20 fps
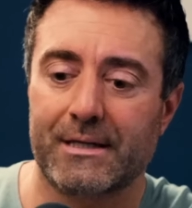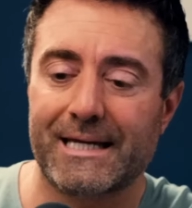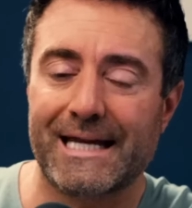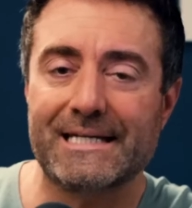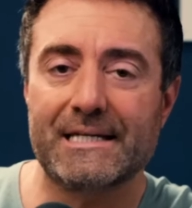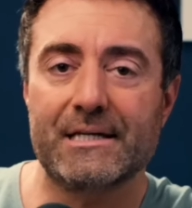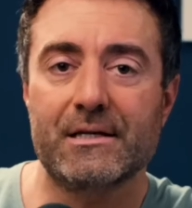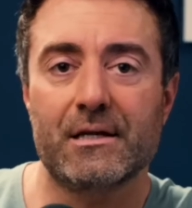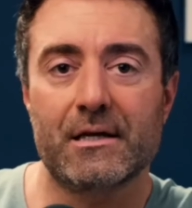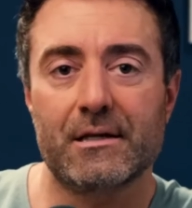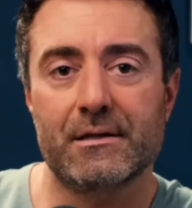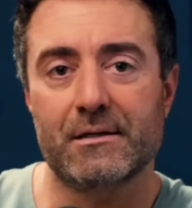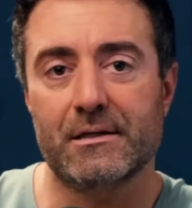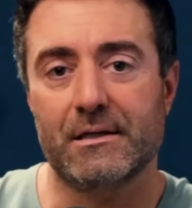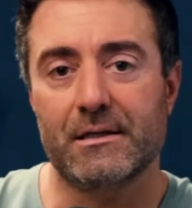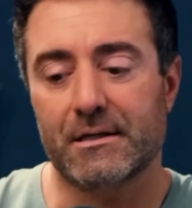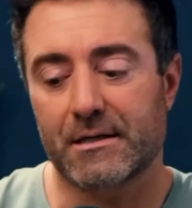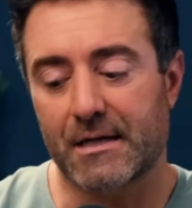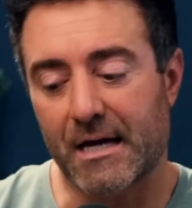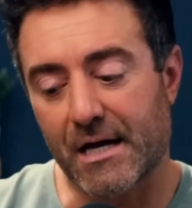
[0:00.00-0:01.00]
candida in
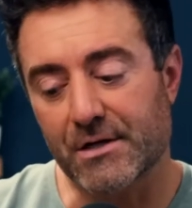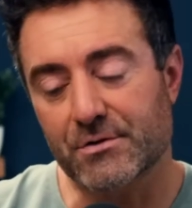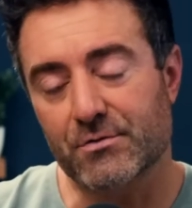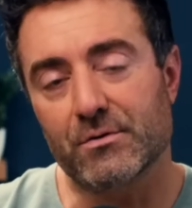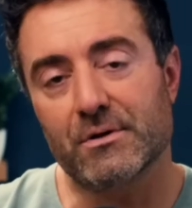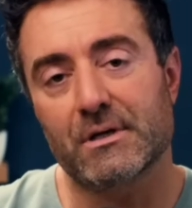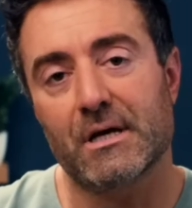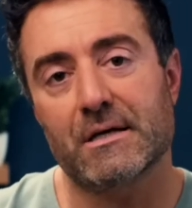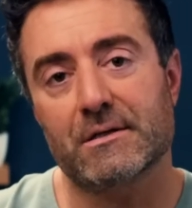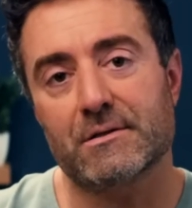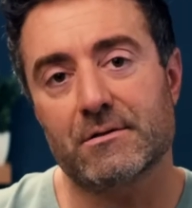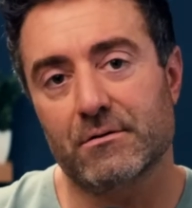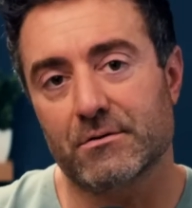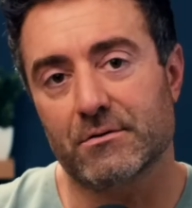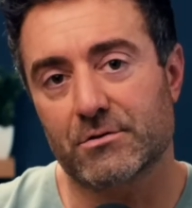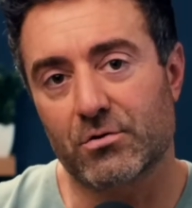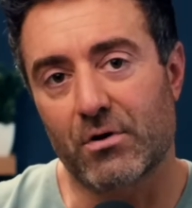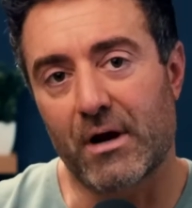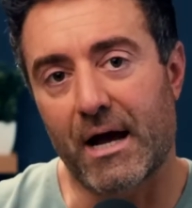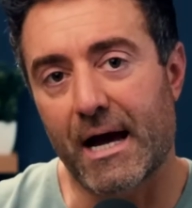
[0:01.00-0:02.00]
the
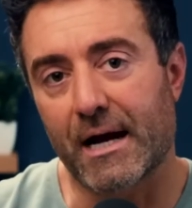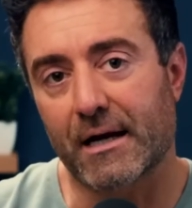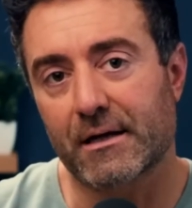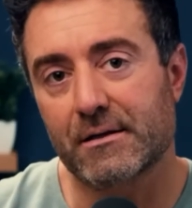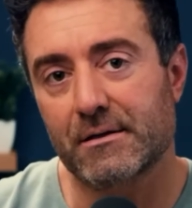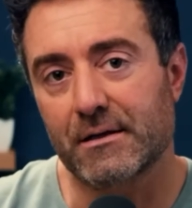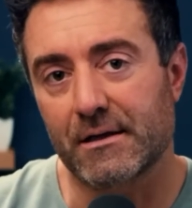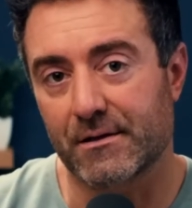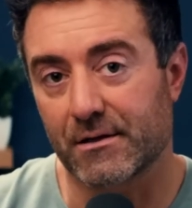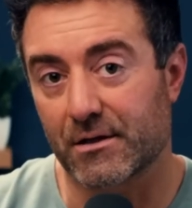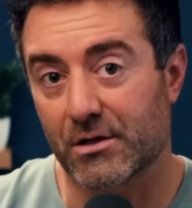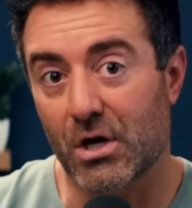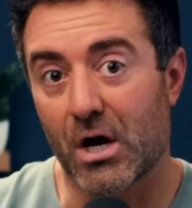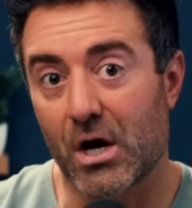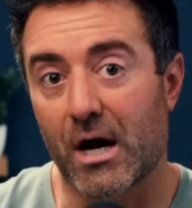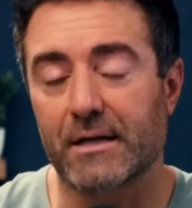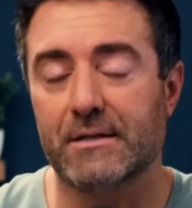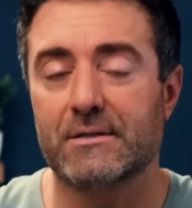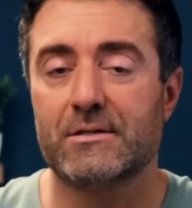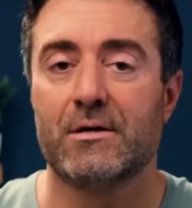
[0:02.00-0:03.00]
gastrointestinal tract, in the
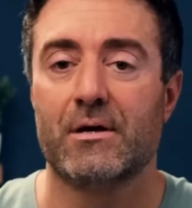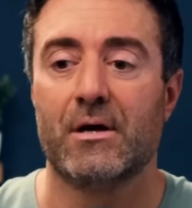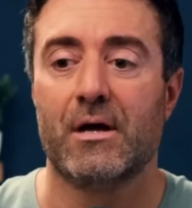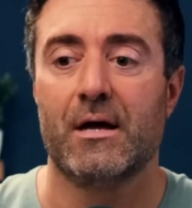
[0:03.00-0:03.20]
gut.